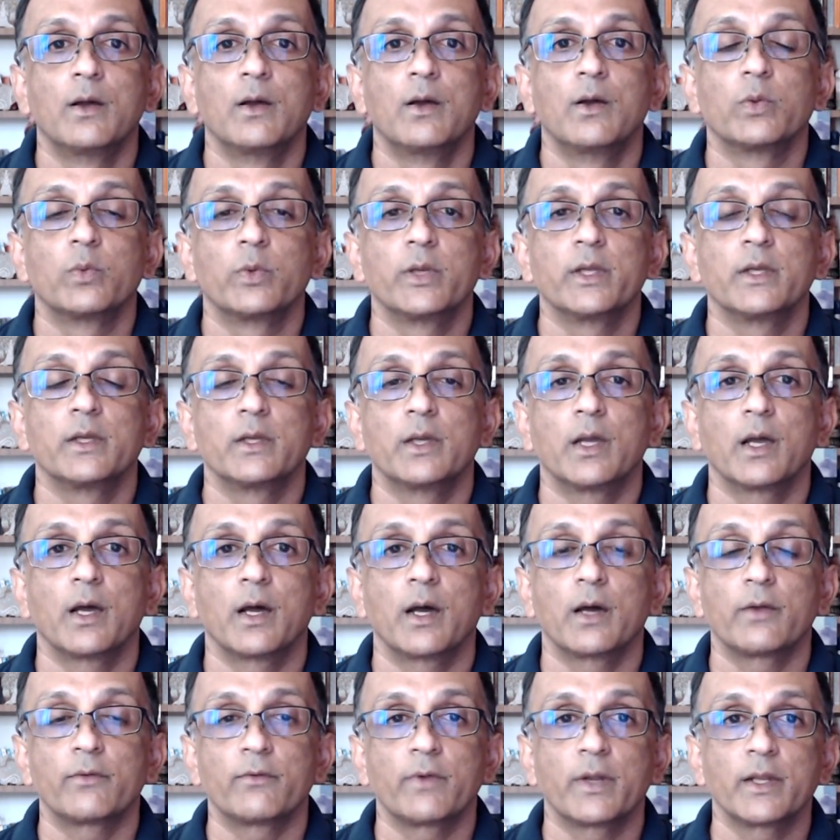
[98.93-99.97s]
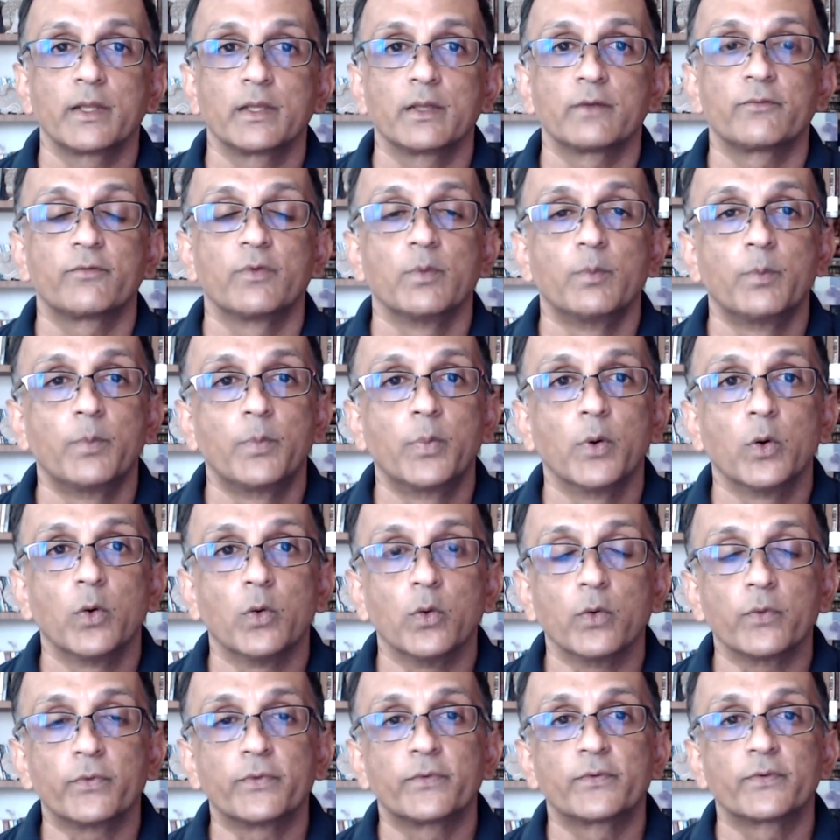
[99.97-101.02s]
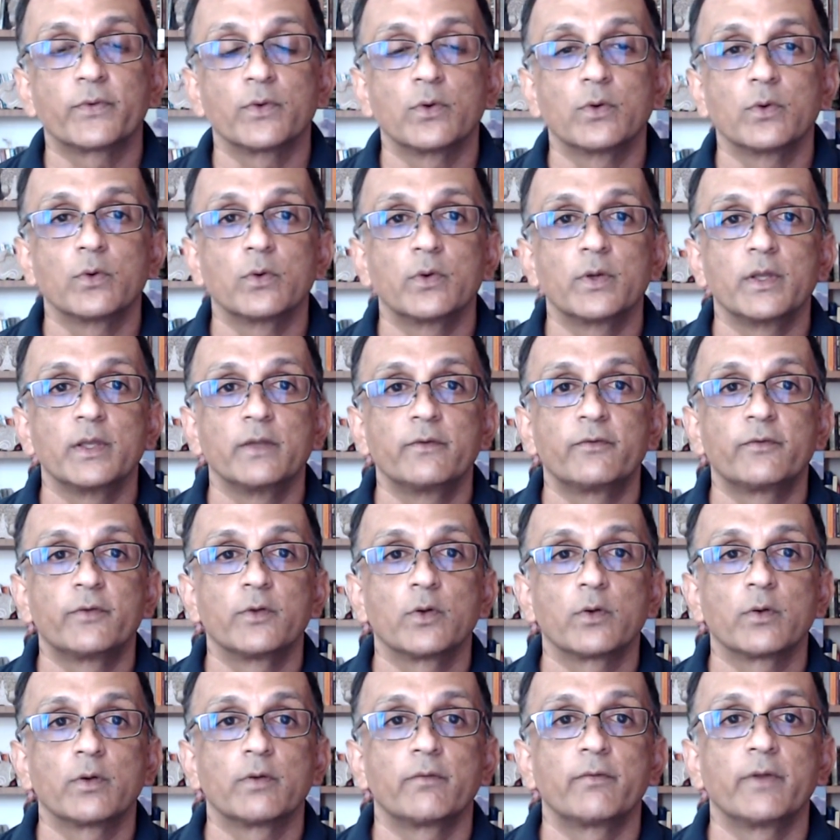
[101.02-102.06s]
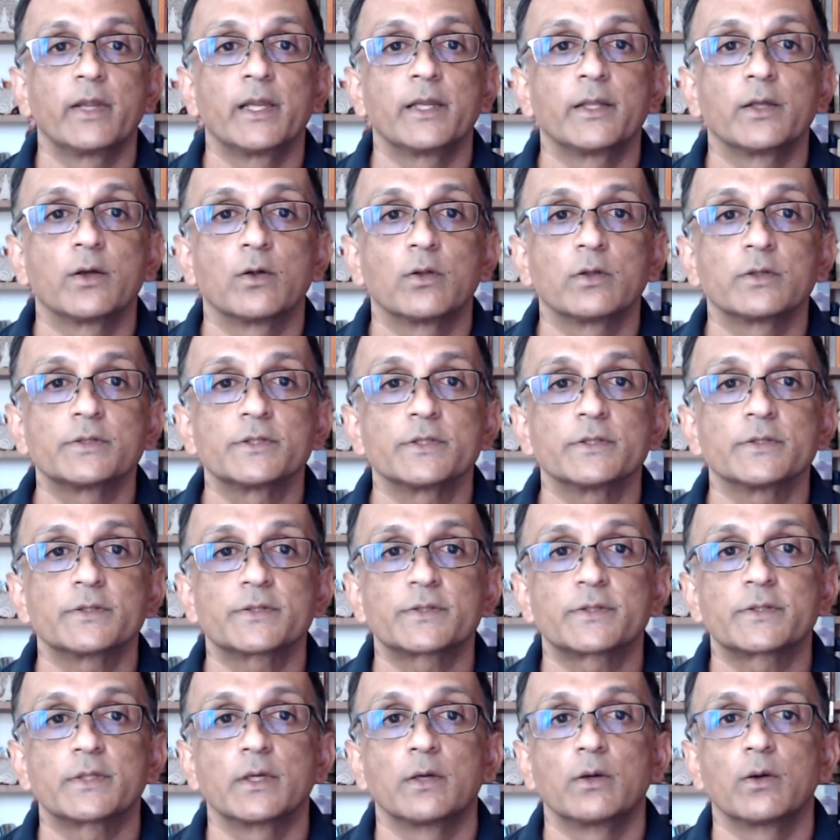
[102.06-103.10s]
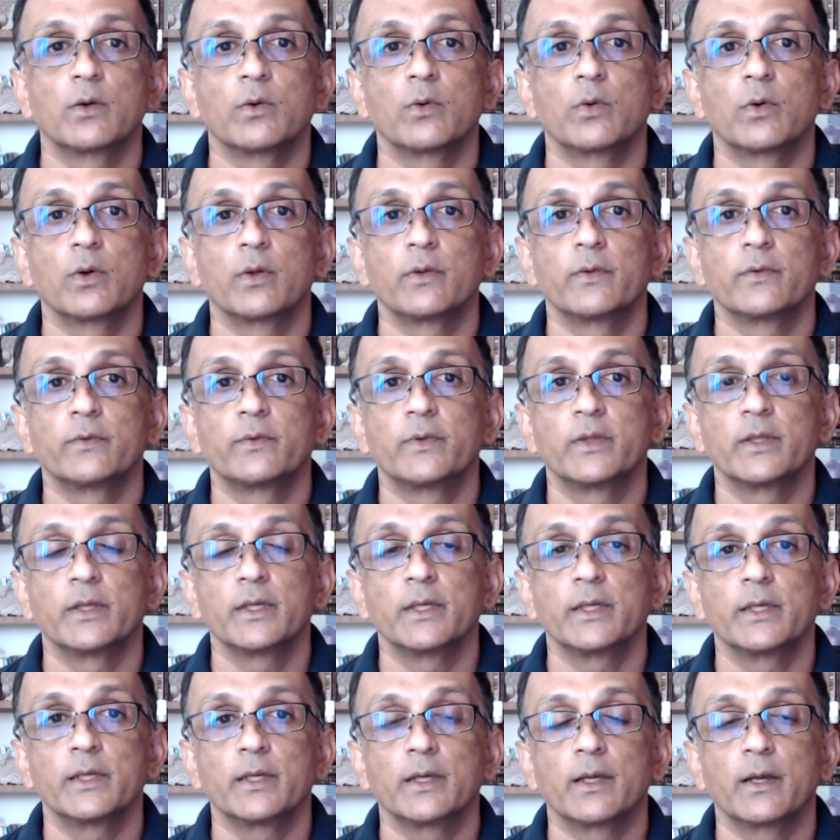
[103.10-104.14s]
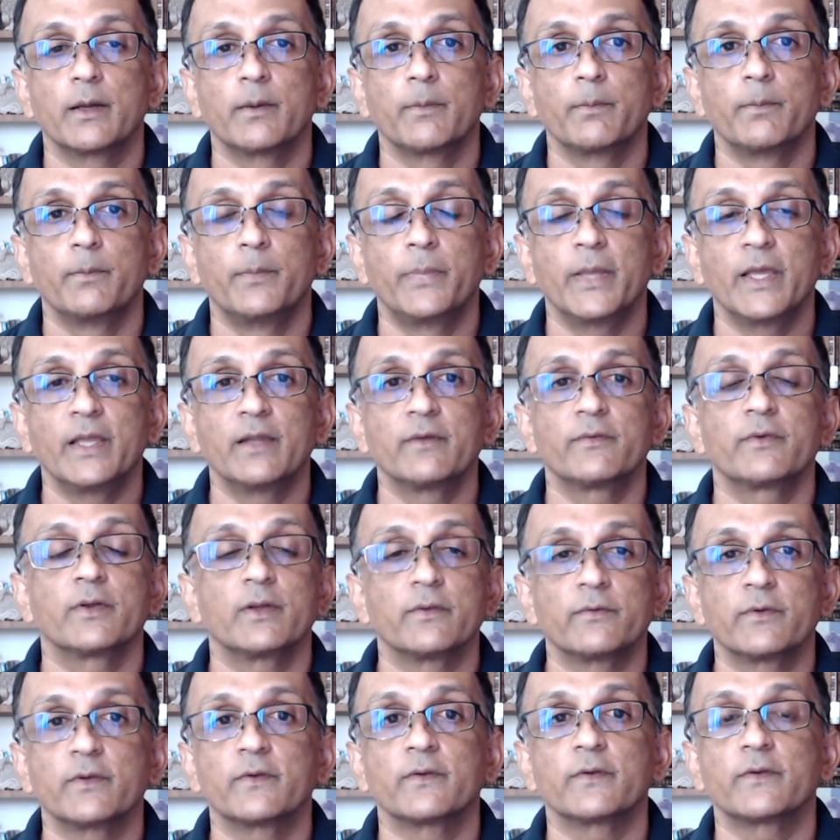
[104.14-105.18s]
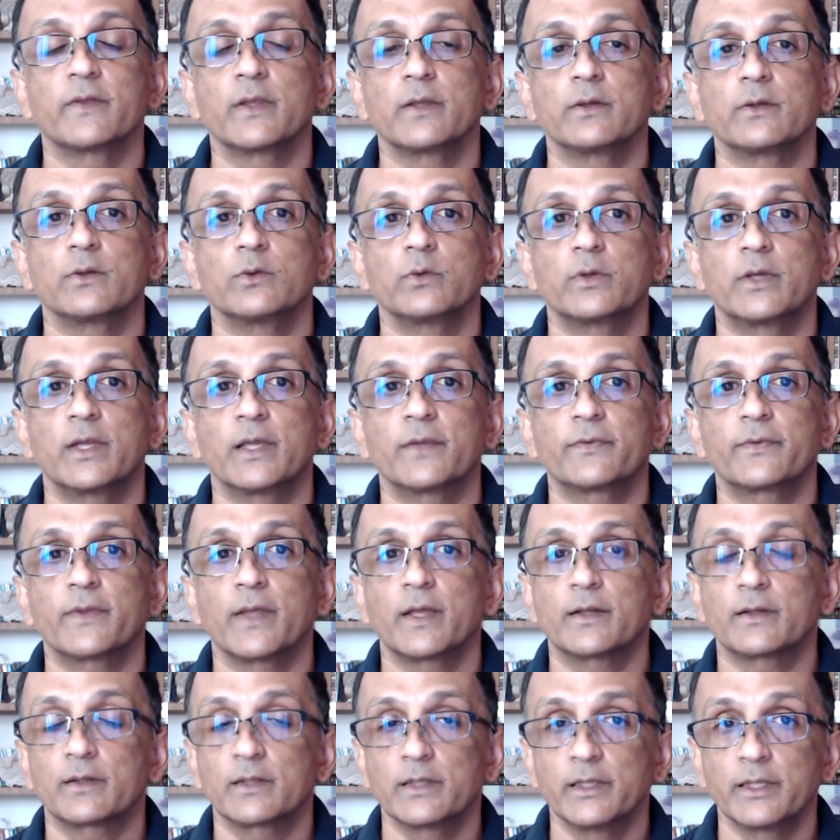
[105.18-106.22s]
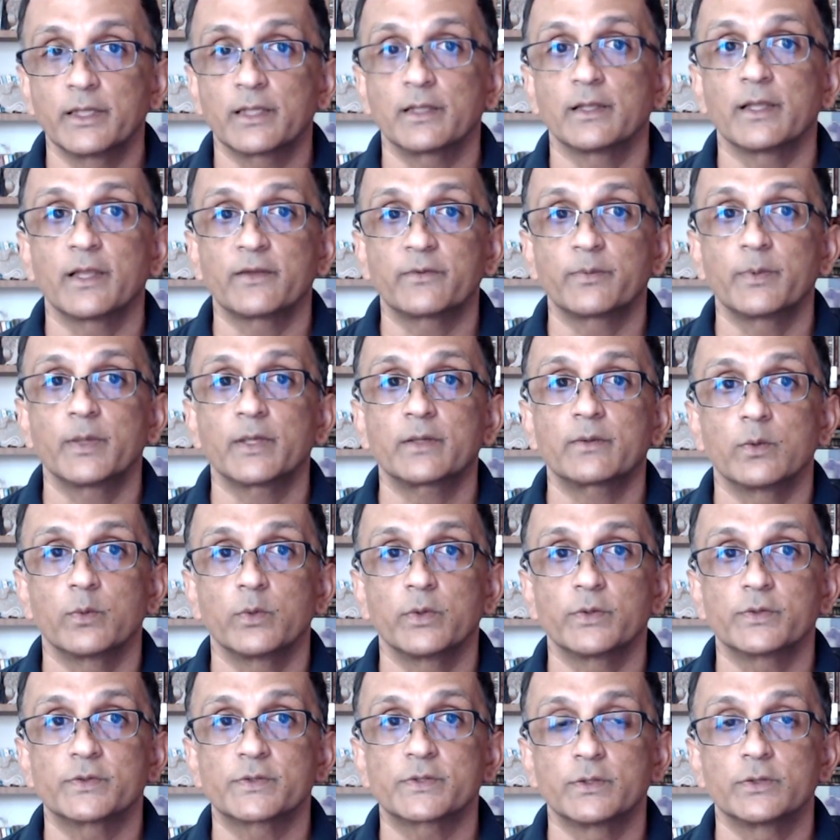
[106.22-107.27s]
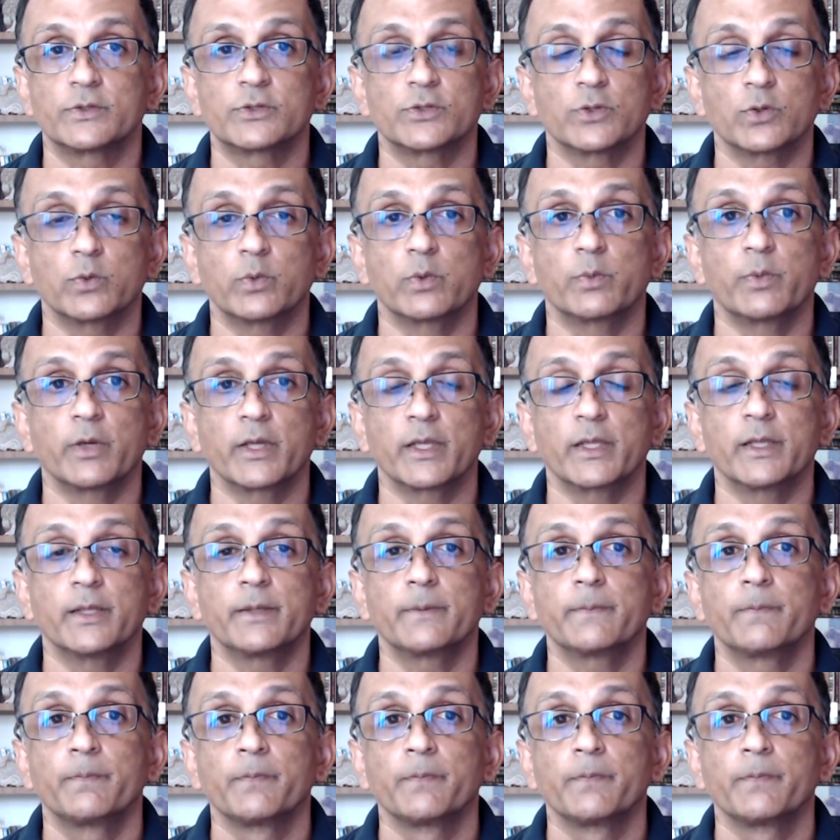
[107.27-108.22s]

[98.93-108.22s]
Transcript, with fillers: We are running it for both. So, if you're a radiologist, the benefit of this is that you get that clinical aspect, which Joe will bring in,